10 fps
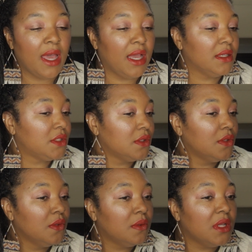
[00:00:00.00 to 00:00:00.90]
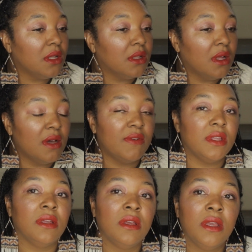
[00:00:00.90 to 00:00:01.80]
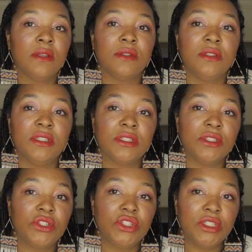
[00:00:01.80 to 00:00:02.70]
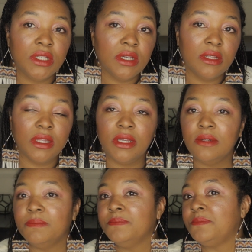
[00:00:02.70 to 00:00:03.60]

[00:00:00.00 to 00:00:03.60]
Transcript: absolutely love it. So this is Chili,